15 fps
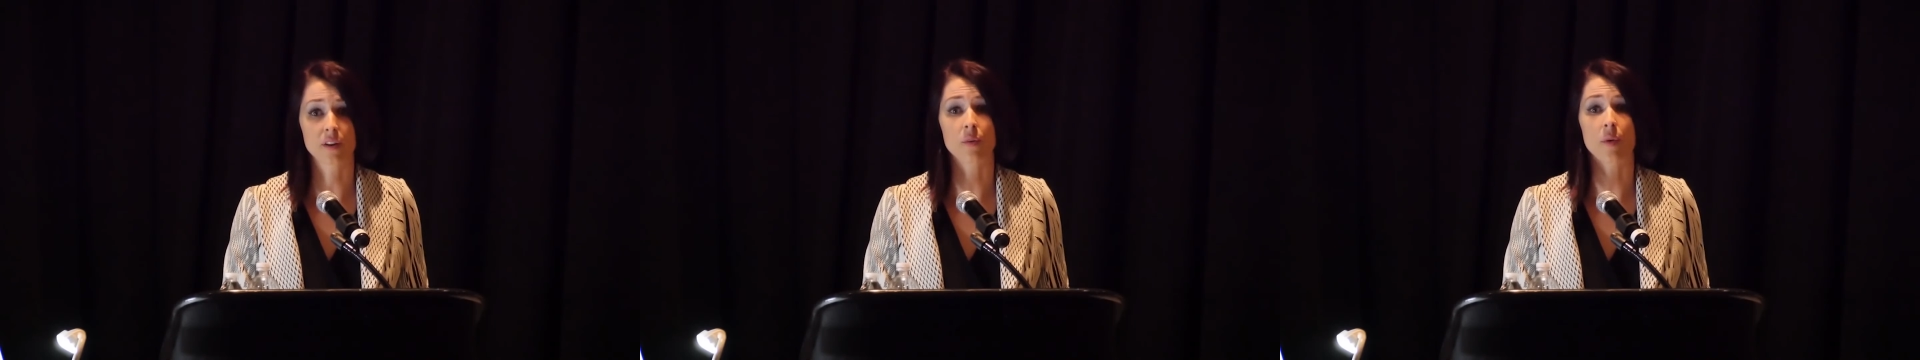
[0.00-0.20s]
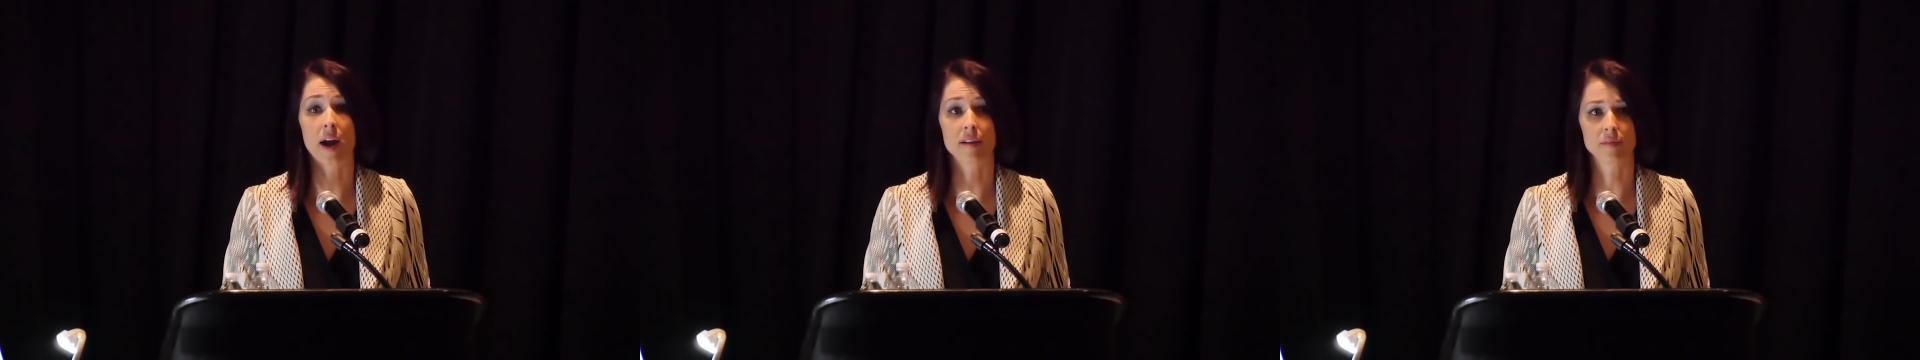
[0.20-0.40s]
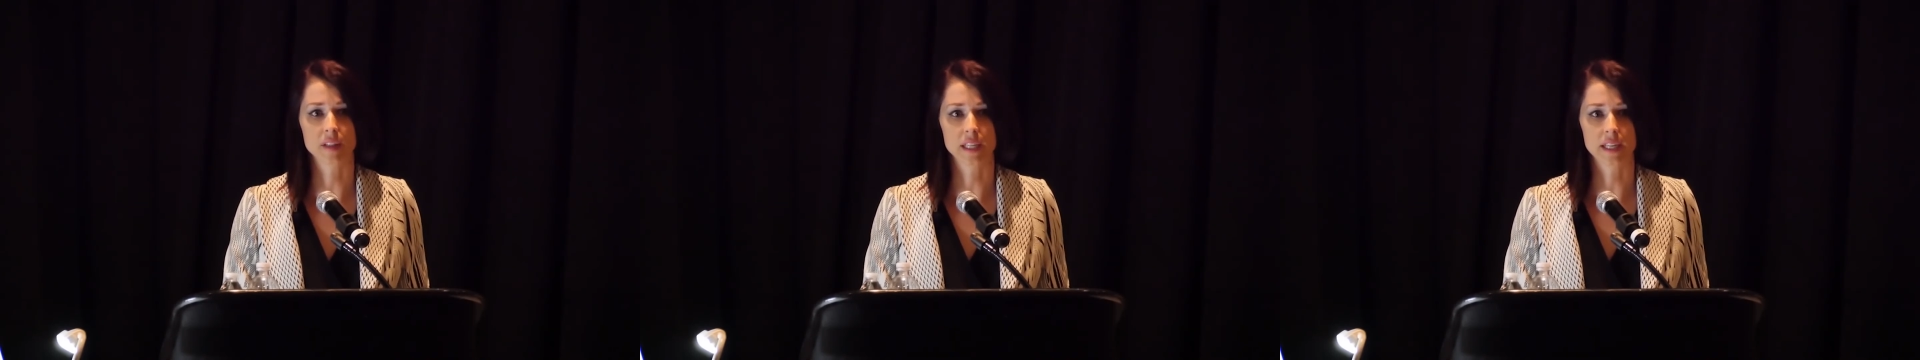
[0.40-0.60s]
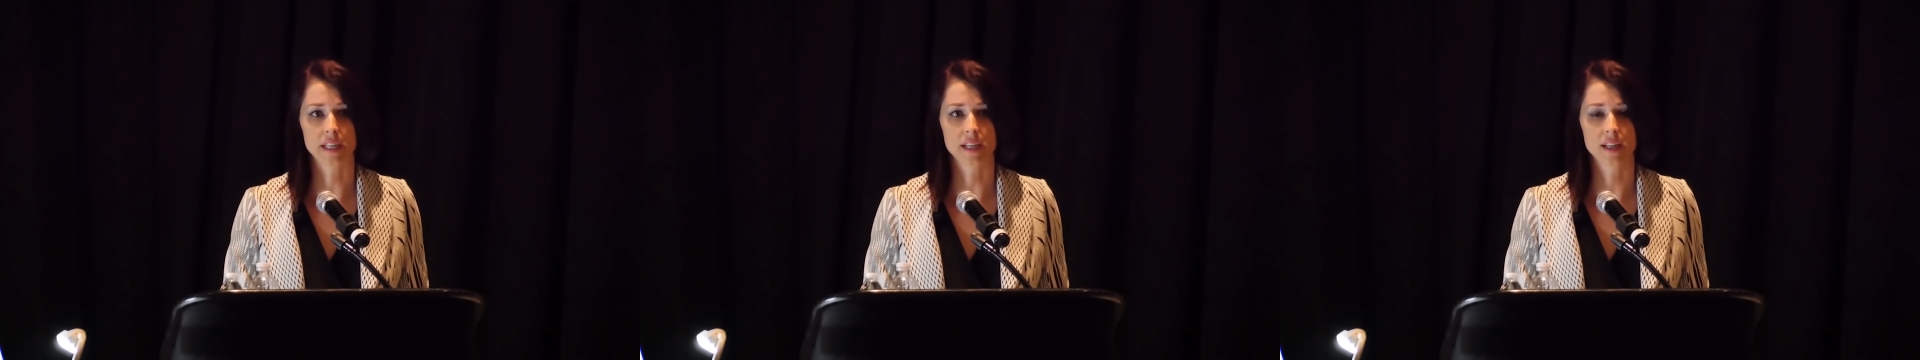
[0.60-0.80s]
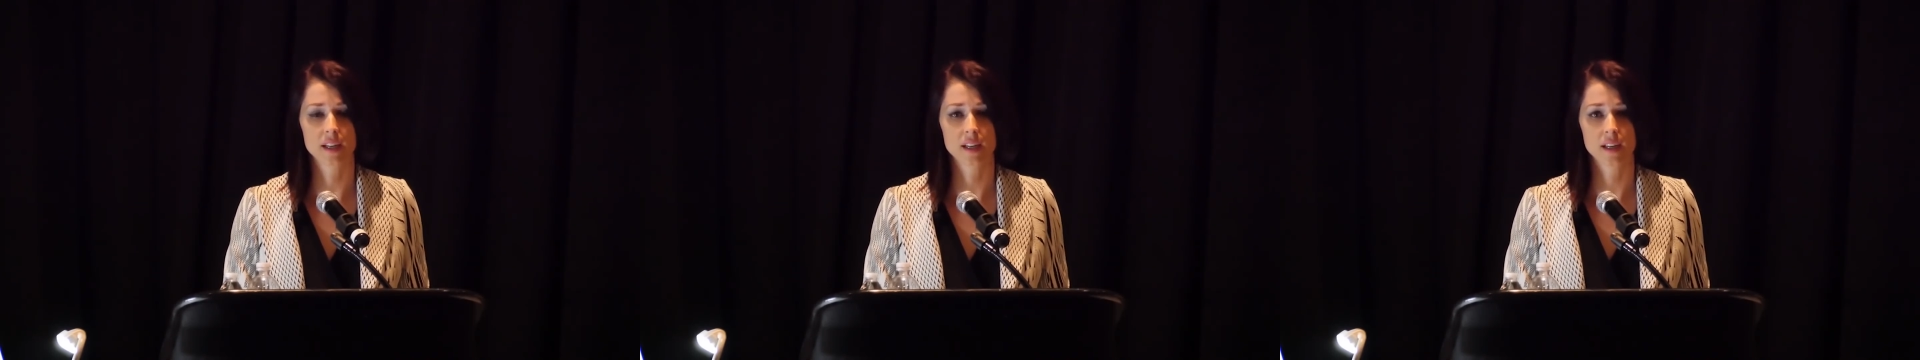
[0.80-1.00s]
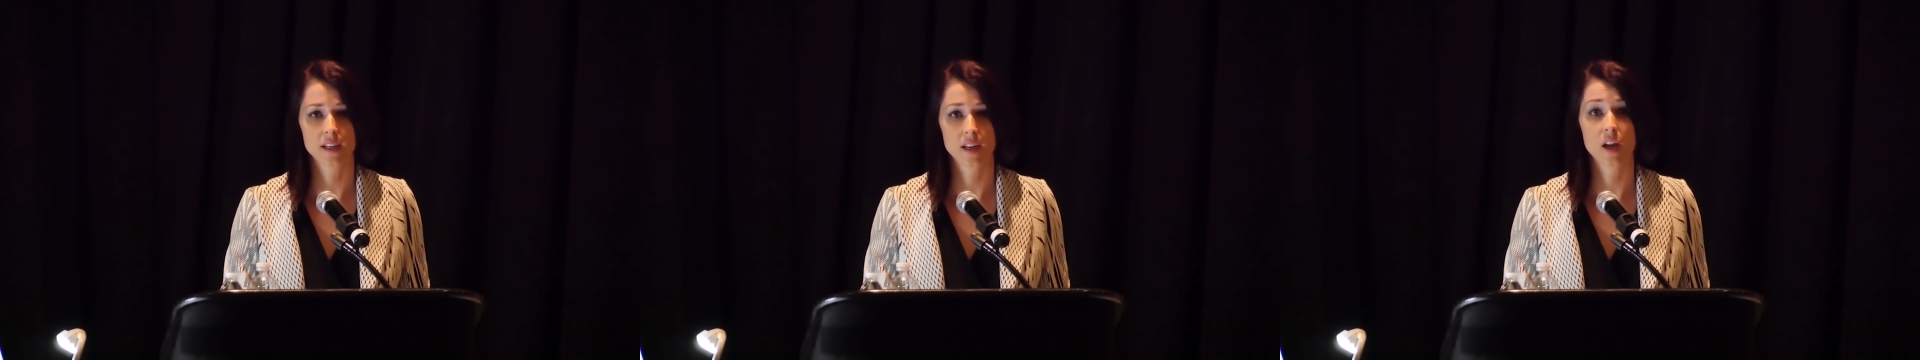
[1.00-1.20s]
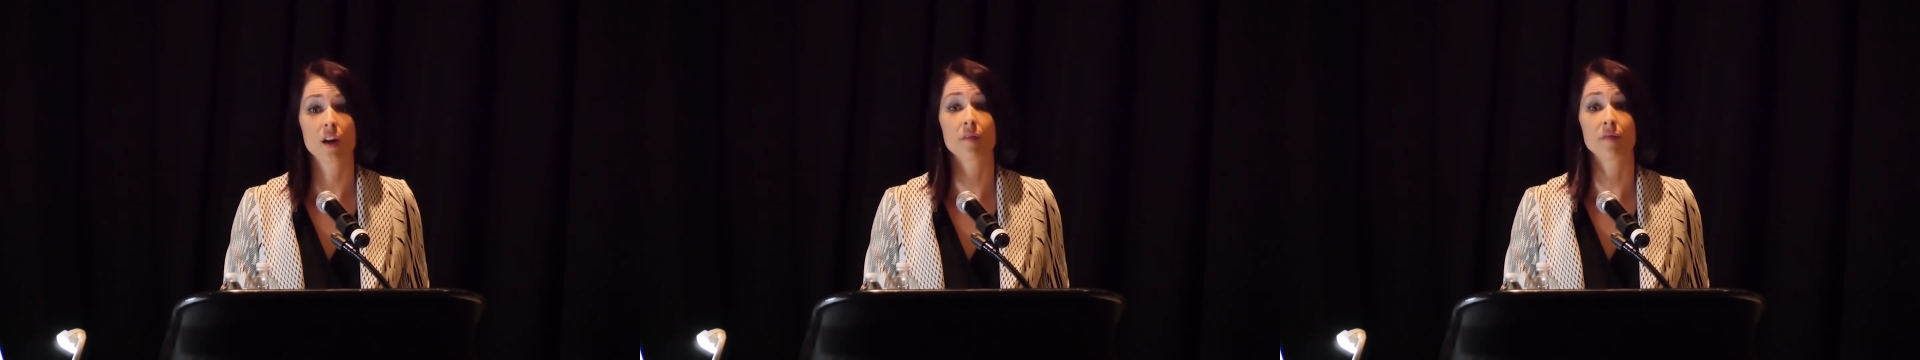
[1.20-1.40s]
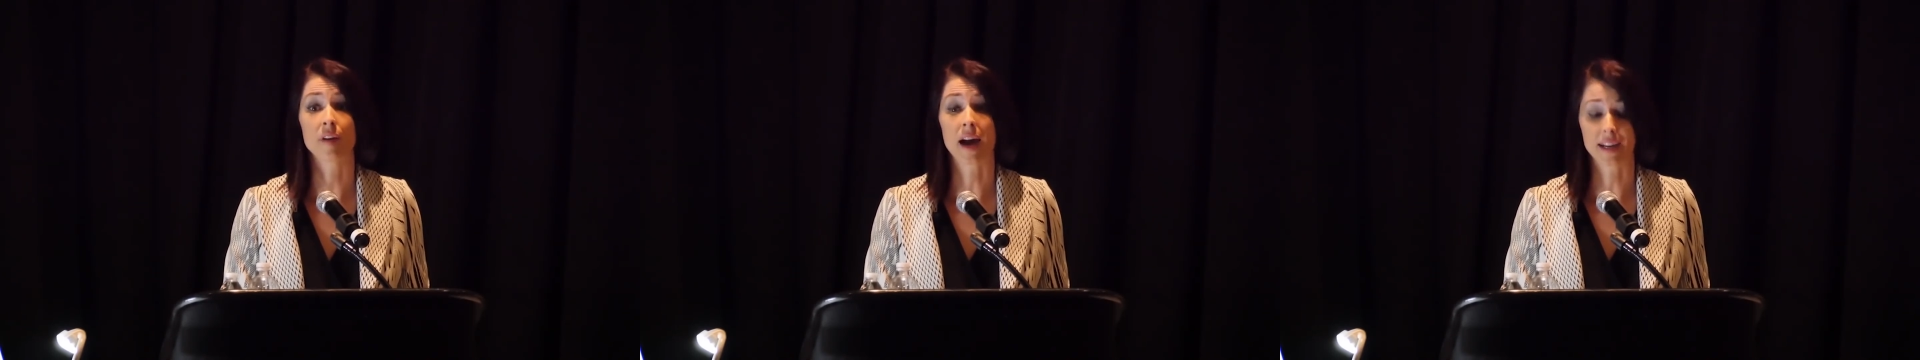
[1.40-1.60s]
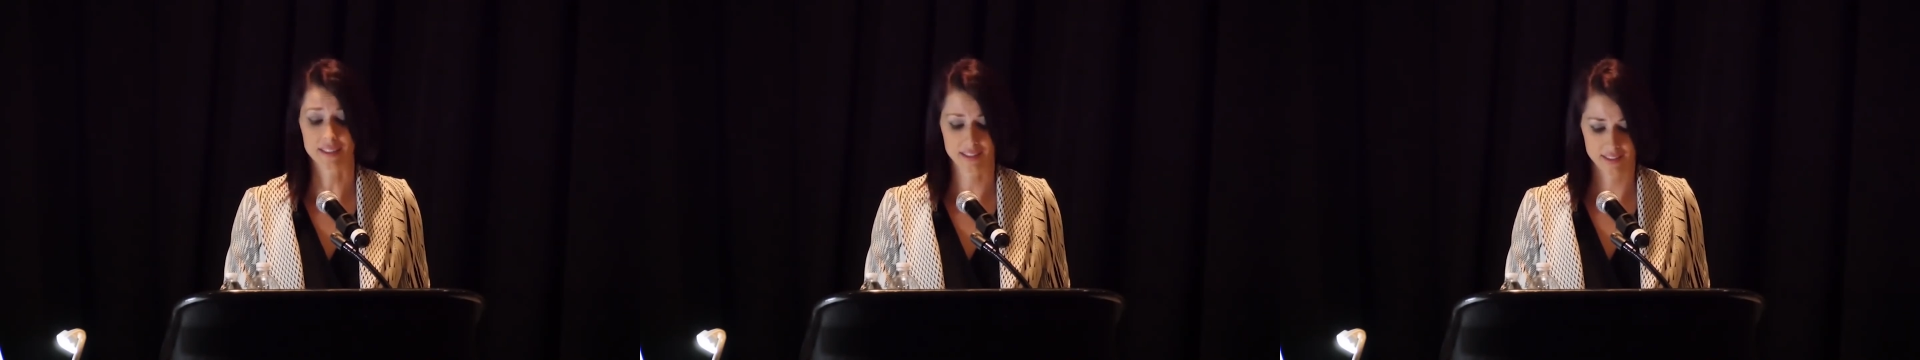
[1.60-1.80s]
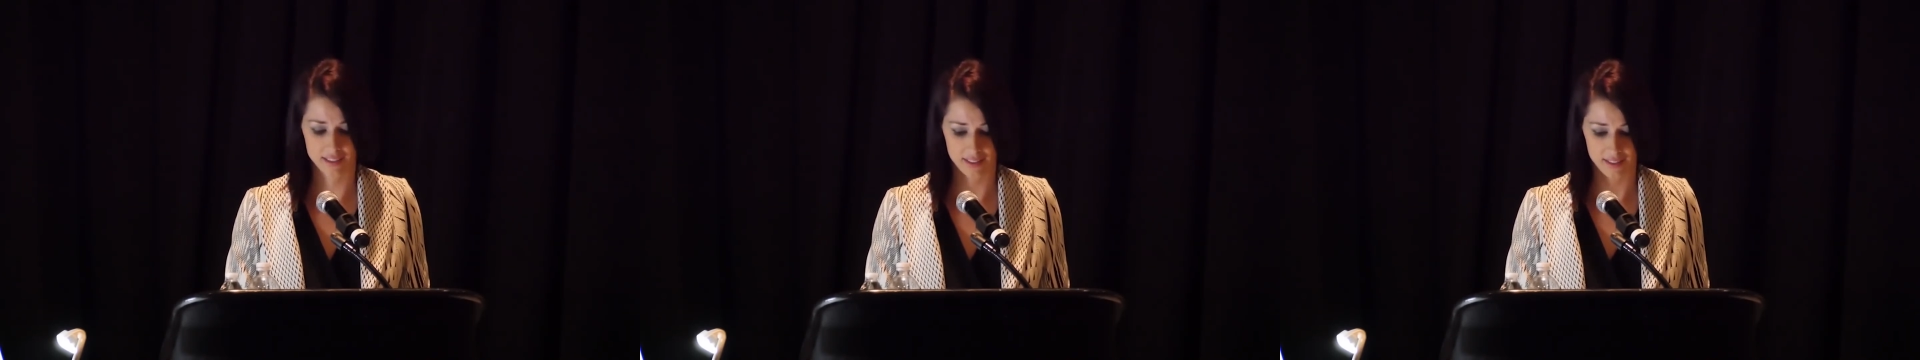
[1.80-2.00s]
unraveling
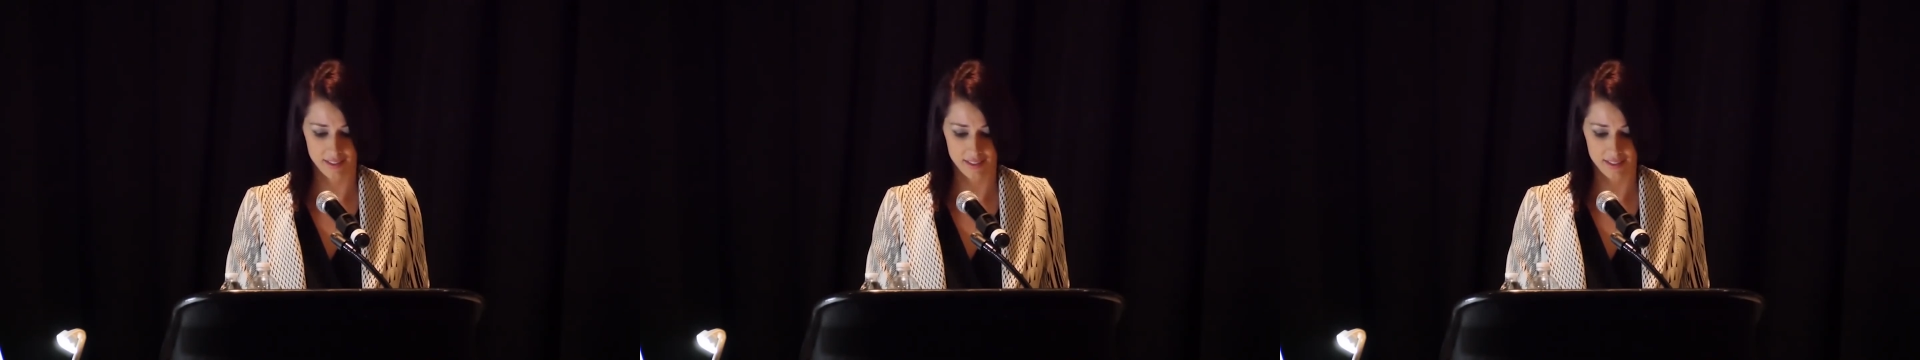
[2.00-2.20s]
fast,